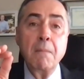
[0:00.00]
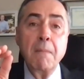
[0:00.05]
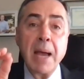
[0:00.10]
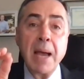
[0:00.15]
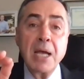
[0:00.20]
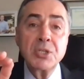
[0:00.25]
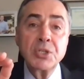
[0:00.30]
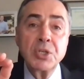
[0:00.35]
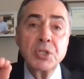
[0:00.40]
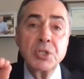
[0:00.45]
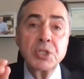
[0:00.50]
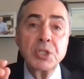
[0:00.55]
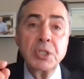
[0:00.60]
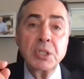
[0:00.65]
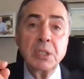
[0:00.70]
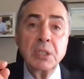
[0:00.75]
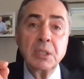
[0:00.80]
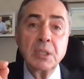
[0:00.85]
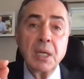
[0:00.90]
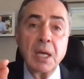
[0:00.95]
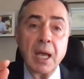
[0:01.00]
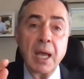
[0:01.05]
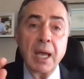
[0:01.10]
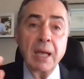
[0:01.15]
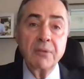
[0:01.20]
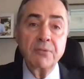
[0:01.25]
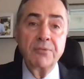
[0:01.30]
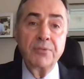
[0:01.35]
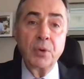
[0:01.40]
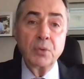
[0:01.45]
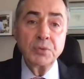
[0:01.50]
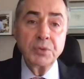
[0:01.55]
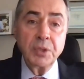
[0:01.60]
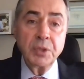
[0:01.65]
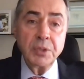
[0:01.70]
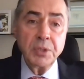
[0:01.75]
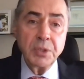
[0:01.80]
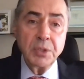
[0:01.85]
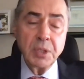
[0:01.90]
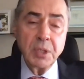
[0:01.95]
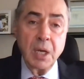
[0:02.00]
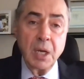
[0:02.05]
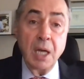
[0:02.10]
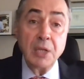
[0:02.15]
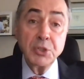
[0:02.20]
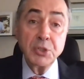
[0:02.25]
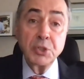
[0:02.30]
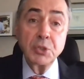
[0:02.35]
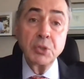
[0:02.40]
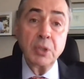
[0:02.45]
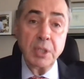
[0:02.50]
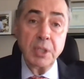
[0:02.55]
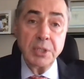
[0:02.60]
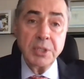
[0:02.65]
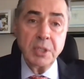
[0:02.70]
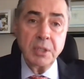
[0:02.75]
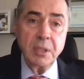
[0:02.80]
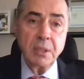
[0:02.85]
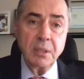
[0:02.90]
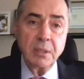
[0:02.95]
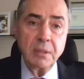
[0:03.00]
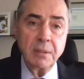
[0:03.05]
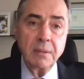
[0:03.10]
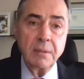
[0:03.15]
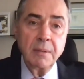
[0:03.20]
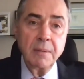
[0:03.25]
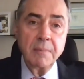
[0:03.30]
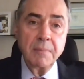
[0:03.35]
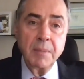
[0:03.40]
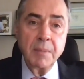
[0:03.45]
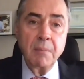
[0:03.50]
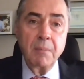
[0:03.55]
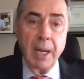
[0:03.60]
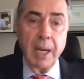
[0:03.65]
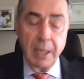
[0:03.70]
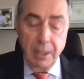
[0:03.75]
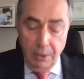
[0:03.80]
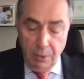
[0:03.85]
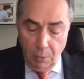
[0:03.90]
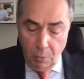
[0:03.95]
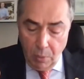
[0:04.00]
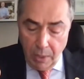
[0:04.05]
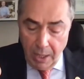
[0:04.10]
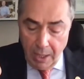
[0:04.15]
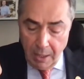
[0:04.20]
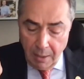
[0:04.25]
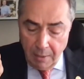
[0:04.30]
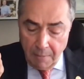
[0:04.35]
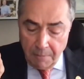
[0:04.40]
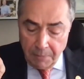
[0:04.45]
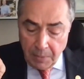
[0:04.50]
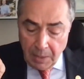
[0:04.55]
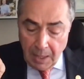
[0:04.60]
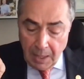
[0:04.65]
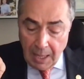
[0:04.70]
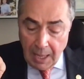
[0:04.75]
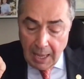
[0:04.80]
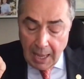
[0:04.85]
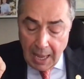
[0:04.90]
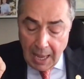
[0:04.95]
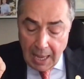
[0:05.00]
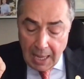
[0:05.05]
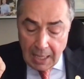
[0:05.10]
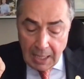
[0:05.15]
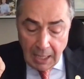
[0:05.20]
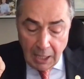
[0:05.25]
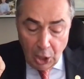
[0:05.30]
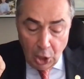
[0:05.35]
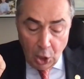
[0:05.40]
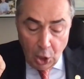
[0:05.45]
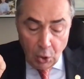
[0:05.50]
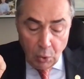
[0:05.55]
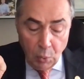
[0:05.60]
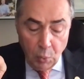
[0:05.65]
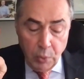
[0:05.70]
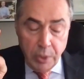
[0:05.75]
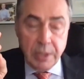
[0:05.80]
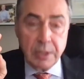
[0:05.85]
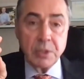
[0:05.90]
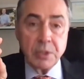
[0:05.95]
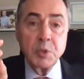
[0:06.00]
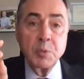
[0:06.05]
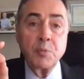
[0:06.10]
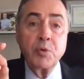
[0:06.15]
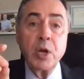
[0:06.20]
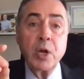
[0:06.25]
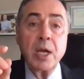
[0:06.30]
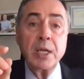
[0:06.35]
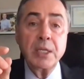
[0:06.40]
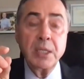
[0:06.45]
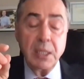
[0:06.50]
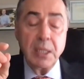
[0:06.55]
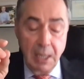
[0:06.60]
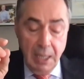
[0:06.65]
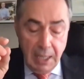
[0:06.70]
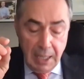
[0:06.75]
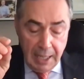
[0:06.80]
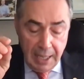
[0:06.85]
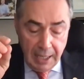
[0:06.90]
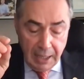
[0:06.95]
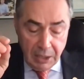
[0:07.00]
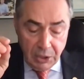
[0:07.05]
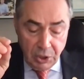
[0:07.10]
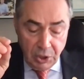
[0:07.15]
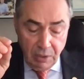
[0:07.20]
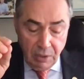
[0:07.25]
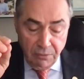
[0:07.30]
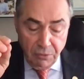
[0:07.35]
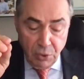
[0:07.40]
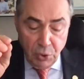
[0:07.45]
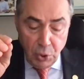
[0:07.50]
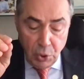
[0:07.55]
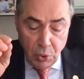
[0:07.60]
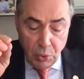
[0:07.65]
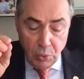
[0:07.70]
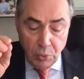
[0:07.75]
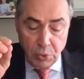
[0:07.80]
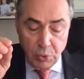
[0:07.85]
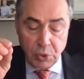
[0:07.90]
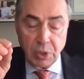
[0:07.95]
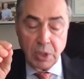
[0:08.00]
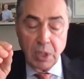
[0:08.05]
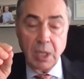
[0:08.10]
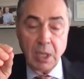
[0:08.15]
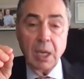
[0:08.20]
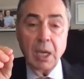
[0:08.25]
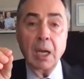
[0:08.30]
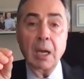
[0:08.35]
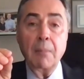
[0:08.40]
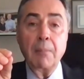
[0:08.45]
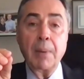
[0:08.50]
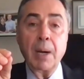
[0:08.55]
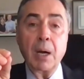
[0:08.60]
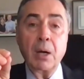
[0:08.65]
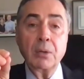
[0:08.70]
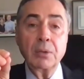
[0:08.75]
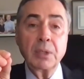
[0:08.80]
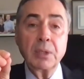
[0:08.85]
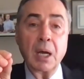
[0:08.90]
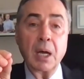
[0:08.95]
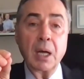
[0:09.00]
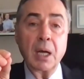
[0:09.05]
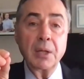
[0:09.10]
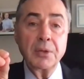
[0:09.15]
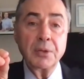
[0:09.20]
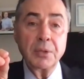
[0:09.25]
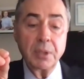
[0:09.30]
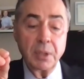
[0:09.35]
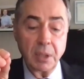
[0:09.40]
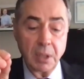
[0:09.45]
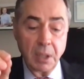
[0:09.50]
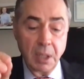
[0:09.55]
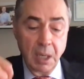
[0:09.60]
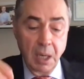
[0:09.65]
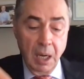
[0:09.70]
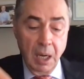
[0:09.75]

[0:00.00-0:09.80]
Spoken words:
messaging at voters, unsolicited, by the way, and along with spreading negative news about other